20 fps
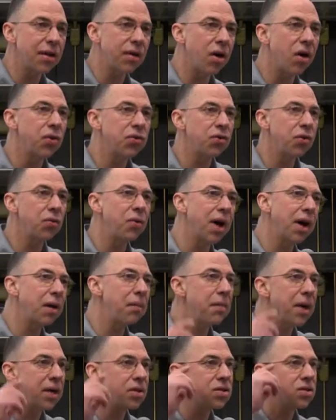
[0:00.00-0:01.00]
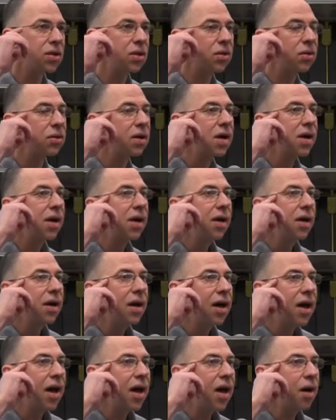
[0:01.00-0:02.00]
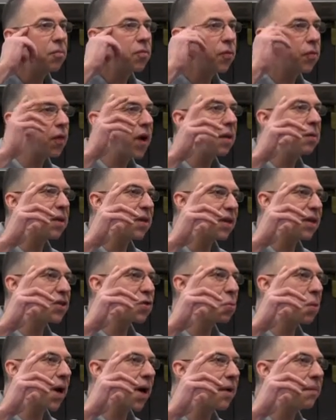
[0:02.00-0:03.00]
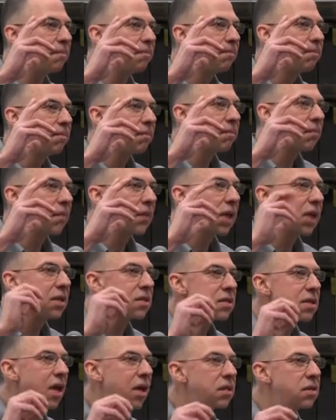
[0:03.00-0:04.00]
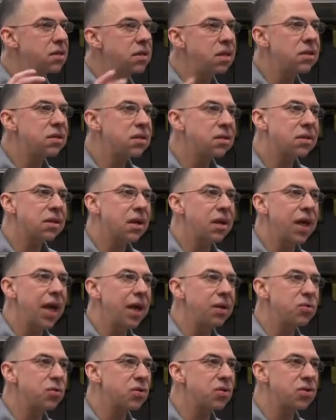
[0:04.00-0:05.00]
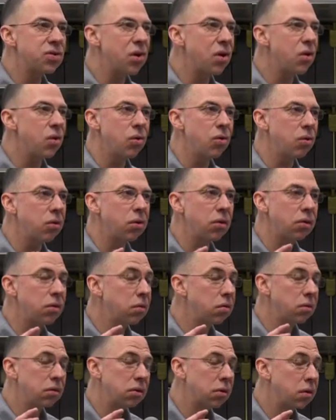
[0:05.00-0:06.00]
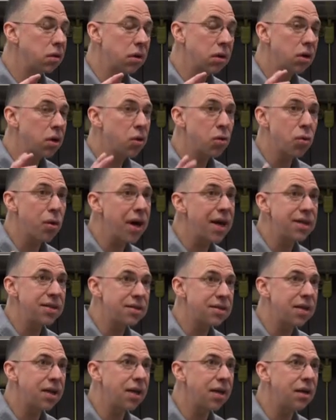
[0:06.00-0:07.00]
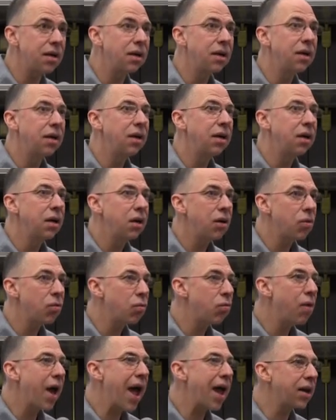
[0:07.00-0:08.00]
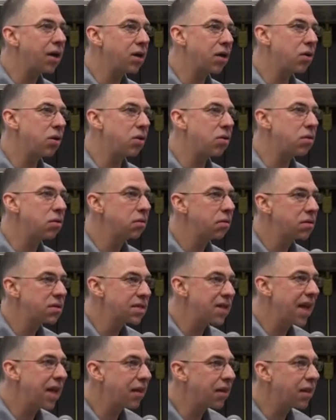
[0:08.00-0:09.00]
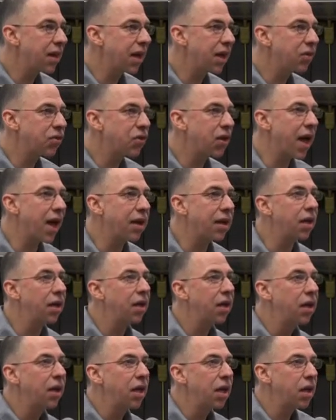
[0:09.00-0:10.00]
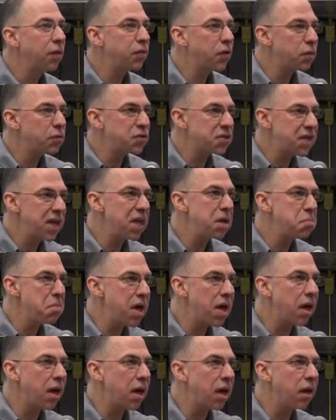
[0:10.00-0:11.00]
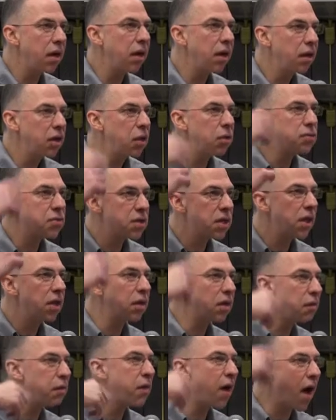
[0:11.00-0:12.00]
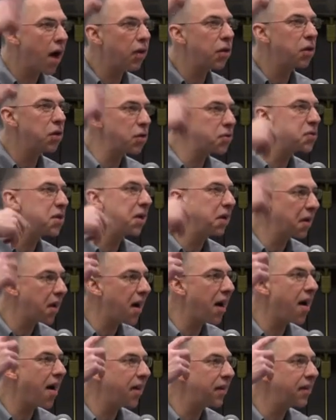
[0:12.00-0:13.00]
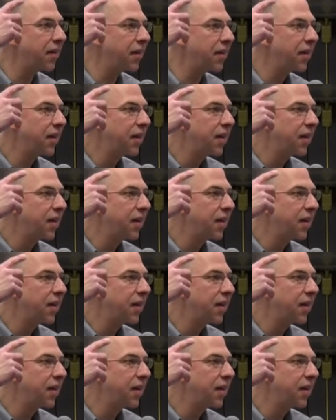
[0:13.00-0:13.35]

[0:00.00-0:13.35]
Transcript: I would also recommend to you, framed it this way. He said, Jesus' claims were so crazy, radical, saying things like, if you've seen me, you've seen the Father, you've seen God,